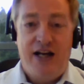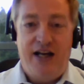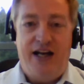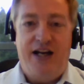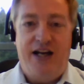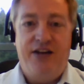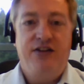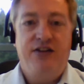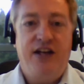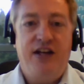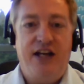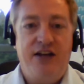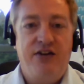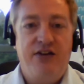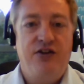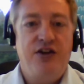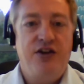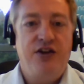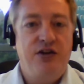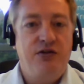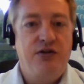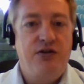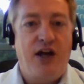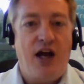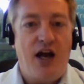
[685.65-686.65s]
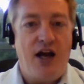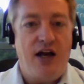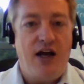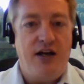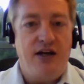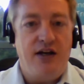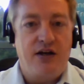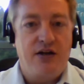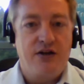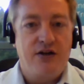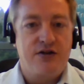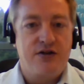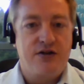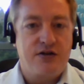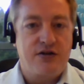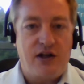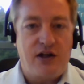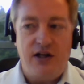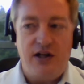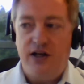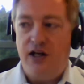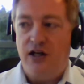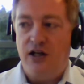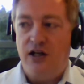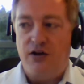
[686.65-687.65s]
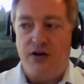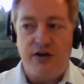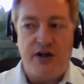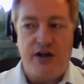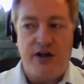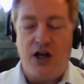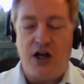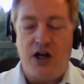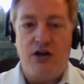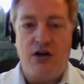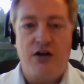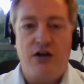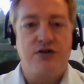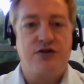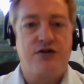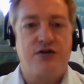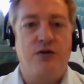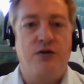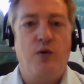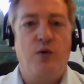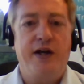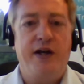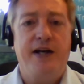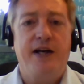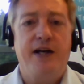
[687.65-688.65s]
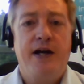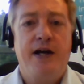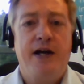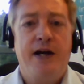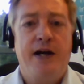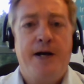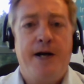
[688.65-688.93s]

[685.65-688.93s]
in the UK, because clearly a lot of the cars that we